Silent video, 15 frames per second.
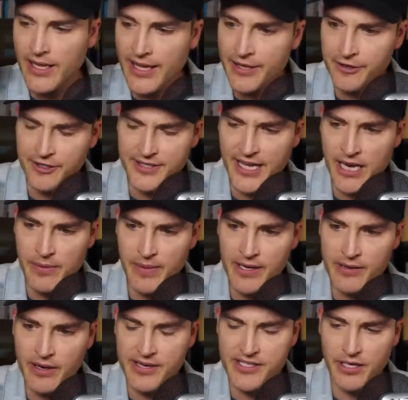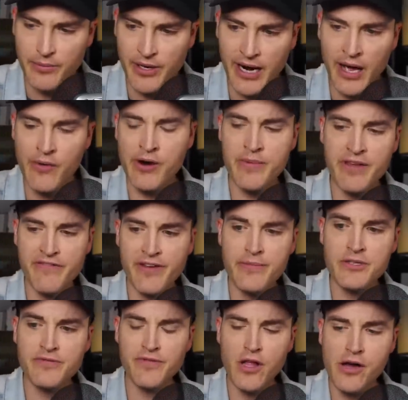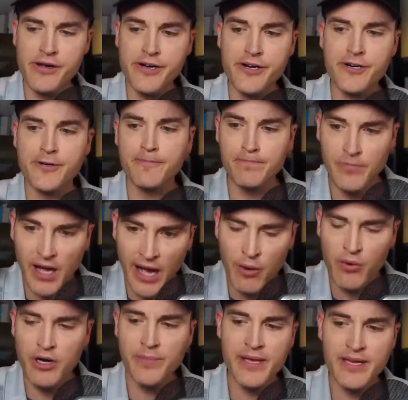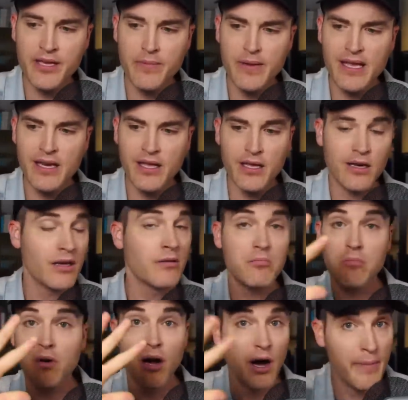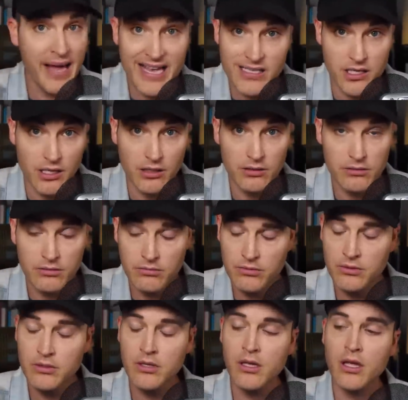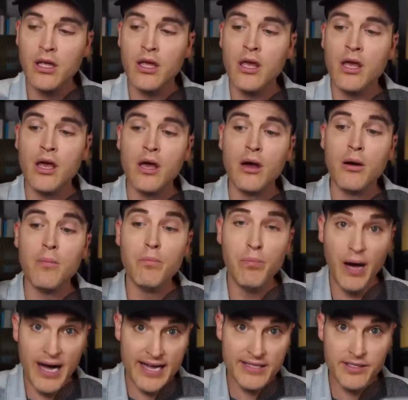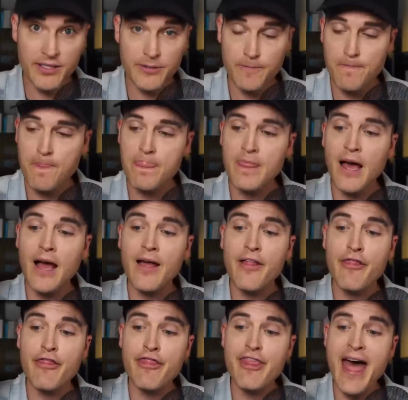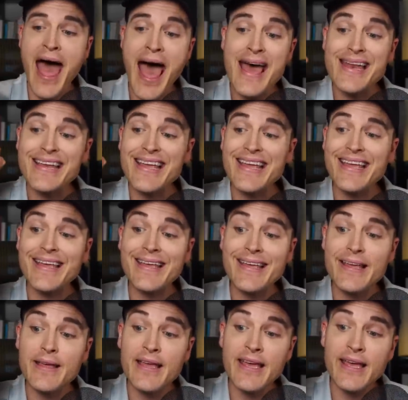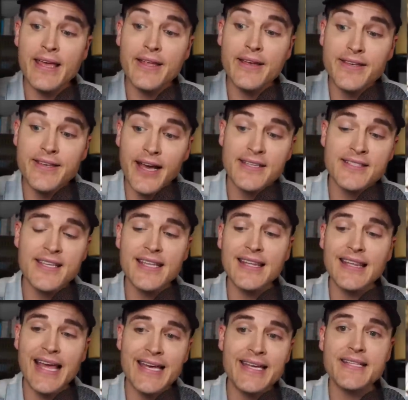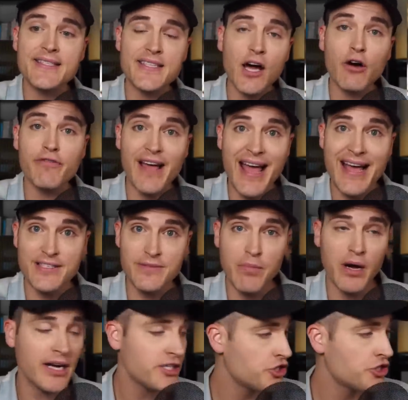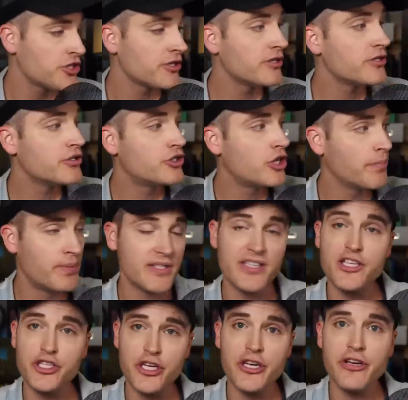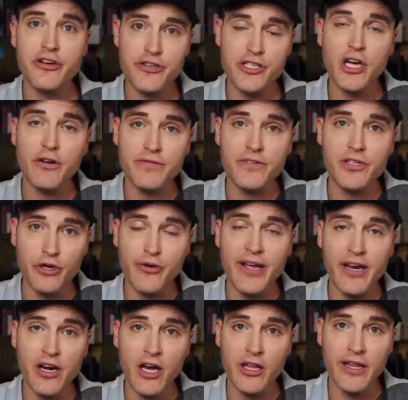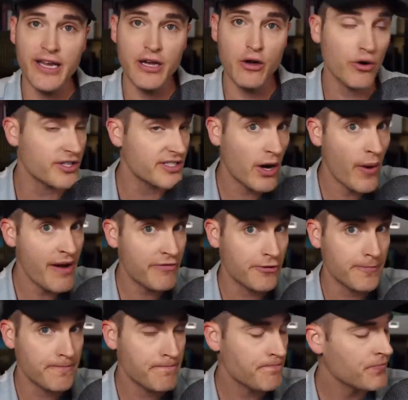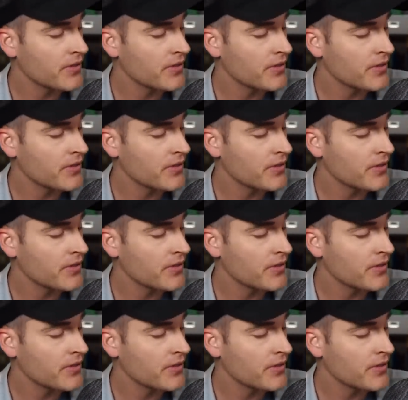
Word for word: Entertainment is someone, I want to be a famous vlogger, I want to be a comedian. Amazing. But that doesn't lend itself as much to positioning yourself to create an online course. However,